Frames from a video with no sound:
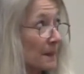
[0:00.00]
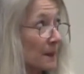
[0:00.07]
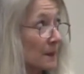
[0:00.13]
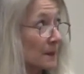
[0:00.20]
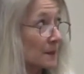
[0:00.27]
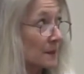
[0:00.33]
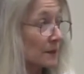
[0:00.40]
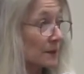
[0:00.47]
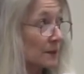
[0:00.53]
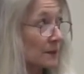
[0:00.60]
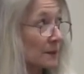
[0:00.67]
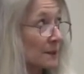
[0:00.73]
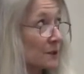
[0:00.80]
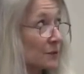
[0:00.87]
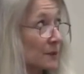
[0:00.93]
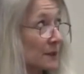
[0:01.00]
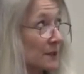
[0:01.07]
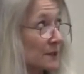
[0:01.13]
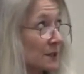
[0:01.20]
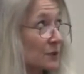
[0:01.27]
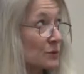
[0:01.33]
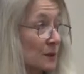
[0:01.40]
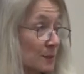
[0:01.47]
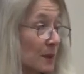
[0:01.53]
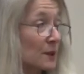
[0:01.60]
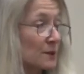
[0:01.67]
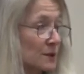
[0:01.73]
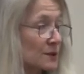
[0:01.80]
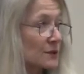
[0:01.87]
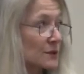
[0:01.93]
the early 20th century,
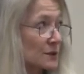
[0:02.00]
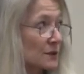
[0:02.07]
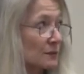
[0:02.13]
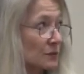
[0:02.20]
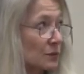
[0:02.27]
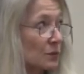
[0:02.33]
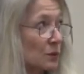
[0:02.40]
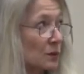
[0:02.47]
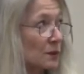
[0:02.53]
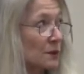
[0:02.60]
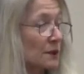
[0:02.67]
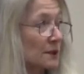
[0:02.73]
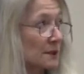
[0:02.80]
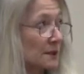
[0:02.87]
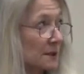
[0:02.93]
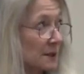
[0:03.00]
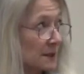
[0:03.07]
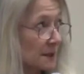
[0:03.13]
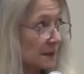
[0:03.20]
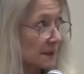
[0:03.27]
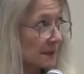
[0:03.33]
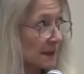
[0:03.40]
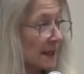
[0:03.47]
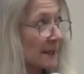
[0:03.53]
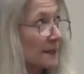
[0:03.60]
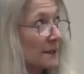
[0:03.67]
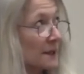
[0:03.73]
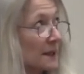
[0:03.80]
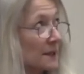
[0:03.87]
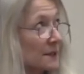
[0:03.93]
post-Civil War,
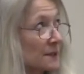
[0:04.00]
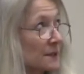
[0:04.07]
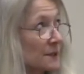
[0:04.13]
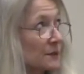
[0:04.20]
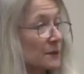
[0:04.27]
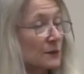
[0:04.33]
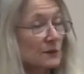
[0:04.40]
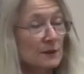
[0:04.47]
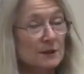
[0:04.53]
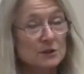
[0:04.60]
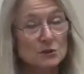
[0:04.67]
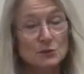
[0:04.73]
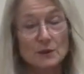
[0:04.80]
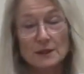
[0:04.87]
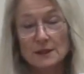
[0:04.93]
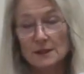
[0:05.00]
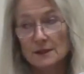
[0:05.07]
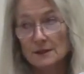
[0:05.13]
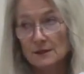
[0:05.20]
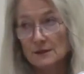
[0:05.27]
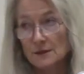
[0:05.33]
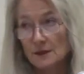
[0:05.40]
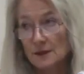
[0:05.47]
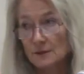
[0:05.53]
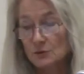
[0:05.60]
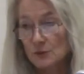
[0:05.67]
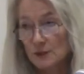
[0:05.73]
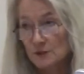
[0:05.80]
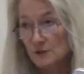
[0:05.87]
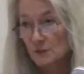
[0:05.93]
late 19th, early 20th,
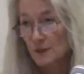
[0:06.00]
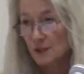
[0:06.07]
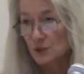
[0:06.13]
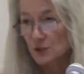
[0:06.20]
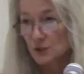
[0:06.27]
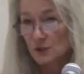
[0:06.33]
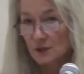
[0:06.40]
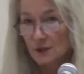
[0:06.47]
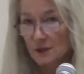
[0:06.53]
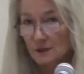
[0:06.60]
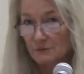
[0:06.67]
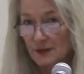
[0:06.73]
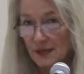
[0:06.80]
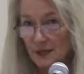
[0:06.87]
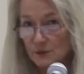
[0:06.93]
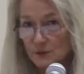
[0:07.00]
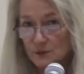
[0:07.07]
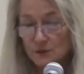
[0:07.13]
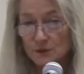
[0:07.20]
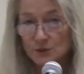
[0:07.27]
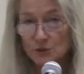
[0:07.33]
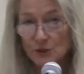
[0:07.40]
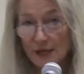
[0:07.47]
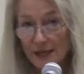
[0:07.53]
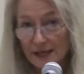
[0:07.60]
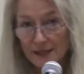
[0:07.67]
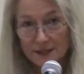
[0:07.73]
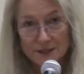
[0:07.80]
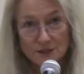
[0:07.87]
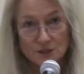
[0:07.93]
transformation of agriculture
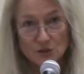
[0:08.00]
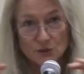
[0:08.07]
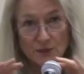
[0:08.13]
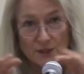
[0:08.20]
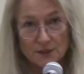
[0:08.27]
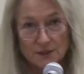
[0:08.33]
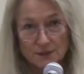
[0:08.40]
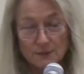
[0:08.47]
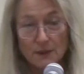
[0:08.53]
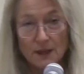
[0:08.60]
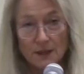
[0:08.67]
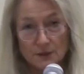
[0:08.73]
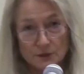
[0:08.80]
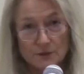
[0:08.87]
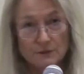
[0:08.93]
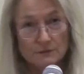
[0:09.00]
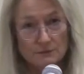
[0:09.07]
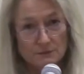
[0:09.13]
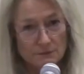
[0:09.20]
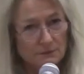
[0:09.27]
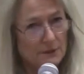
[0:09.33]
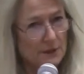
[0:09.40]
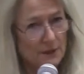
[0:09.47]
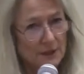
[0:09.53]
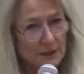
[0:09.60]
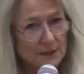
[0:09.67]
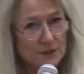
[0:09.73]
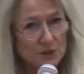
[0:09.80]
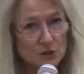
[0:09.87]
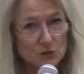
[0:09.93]
and industry into modern
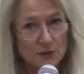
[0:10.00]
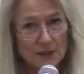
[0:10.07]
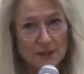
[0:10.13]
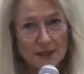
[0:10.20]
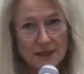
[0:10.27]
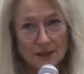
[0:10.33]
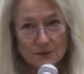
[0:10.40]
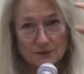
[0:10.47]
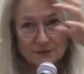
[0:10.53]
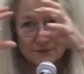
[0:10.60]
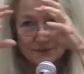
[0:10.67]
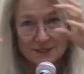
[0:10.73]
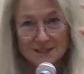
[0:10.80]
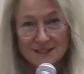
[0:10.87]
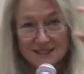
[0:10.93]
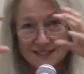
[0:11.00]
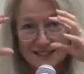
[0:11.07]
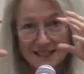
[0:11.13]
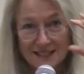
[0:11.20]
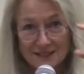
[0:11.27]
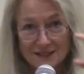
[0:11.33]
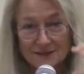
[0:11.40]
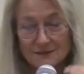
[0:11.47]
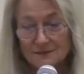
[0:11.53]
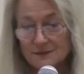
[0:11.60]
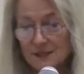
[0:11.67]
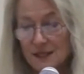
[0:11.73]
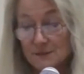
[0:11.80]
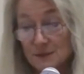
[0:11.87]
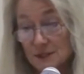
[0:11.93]
industry and how this state
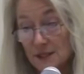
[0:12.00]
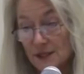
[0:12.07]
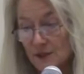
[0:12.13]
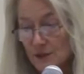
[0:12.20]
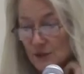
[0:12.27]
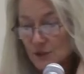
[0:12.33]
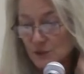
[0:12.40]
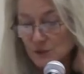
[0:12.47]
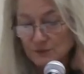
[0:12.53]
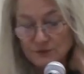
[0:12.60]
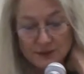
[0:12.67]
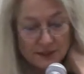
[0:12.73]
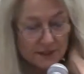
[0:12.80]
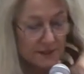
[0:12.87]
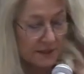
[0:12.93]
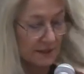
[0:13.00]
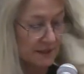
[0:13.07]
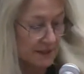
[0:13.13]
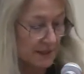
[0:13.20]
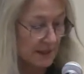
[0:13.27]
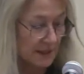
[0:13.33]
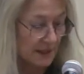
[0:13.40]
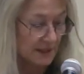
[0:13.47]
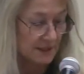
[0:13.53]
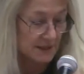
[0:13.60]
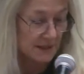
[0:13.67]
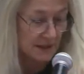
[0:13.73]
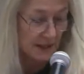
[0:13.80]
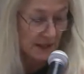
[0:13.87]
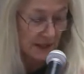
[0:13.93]
came together, because we feel like Tennessee
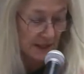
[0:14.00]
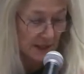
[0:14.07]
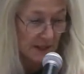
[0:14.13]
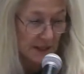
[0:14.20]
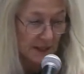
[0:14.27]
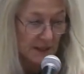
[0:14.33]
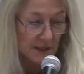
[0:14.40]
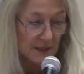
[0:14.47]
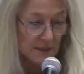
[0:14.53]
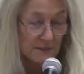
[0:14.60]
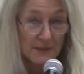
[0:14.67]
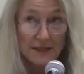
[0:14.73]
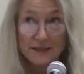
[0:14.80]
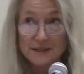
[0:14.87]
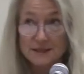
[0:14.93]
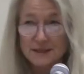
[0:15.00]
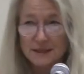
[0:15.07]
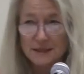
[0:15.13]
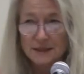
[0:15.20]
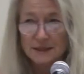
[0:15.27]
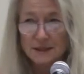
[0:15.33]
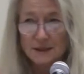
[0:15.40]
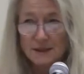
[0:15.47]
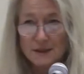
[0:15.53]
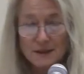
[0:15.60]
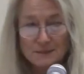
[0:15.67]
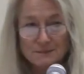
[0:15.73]
has an amazing